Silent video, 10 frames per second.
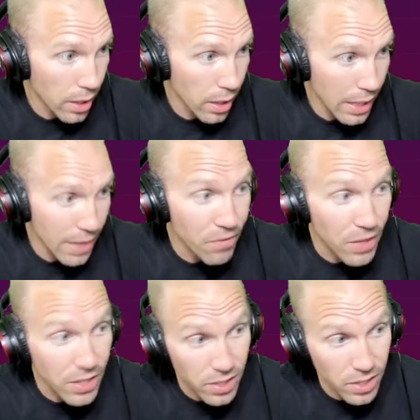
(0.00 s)
if
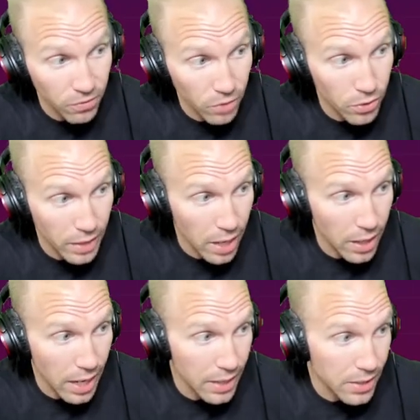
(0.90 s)
this is the float
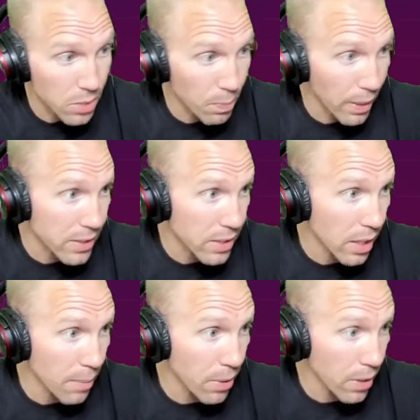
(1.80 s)
down and it spikes
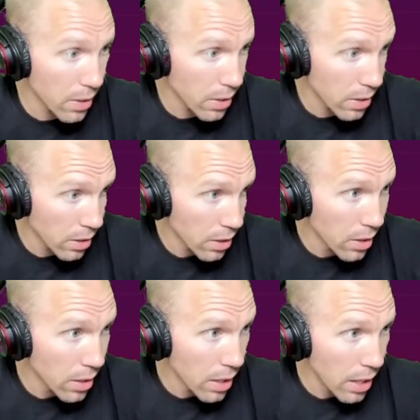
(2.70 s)
up,
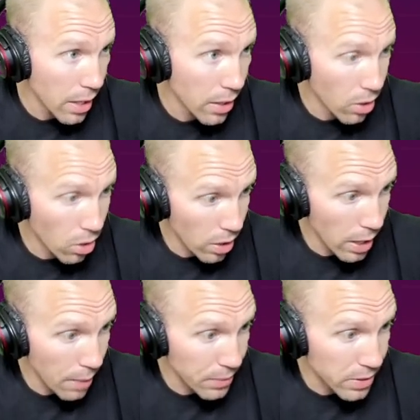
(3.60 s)
and it all
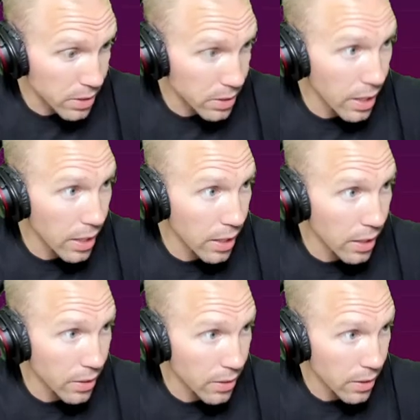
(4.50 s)
happens
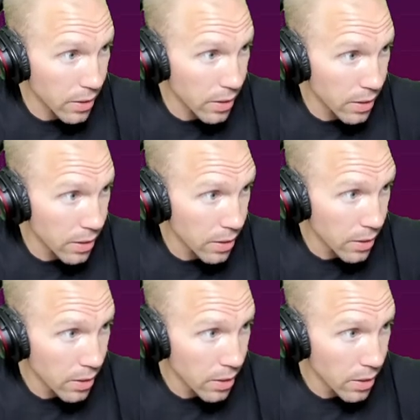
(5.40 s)
today,
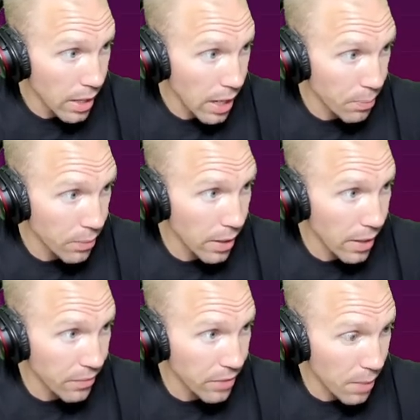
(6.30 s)

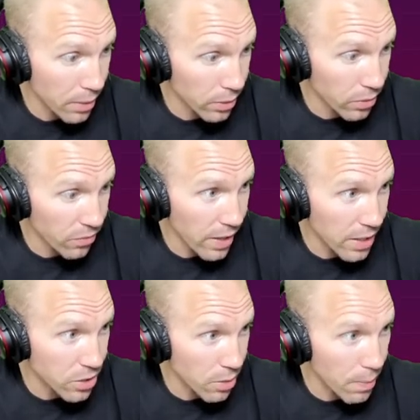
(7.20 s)
have to happen a little
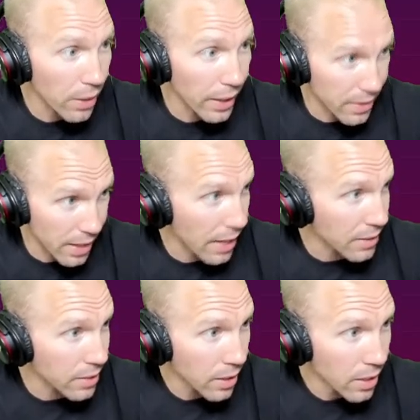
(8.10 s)
faster, about like
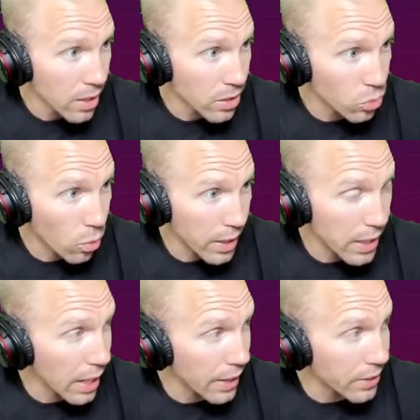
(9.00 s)
that.
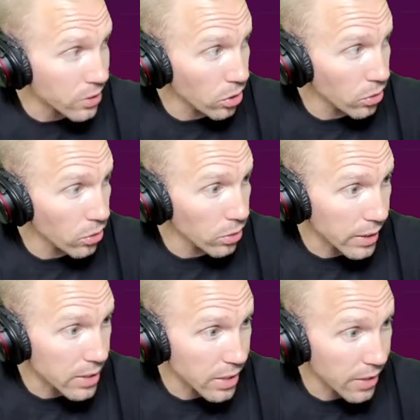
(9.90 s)
29.2,
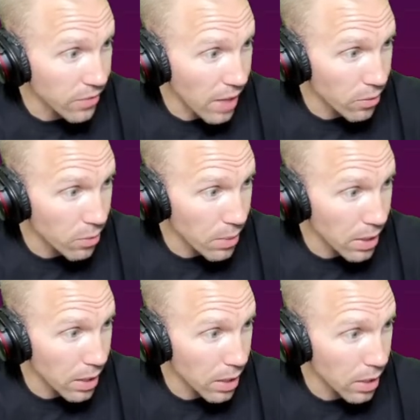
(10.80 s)
let's see if that would
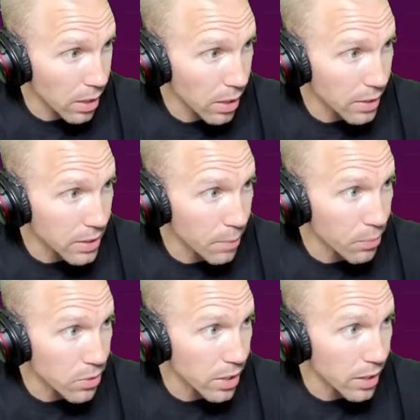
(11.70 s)
be a
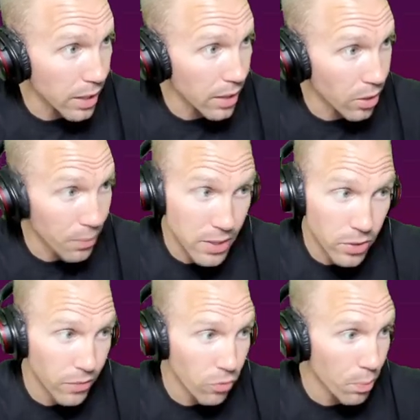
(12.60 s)
10% debt. No, that's
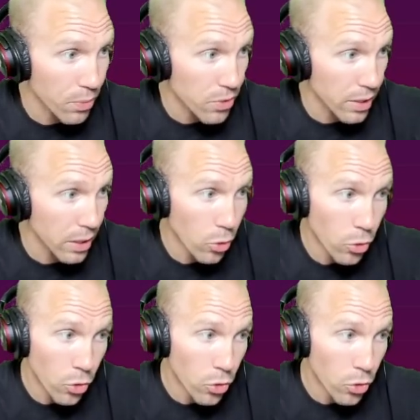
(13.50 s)
only 4%.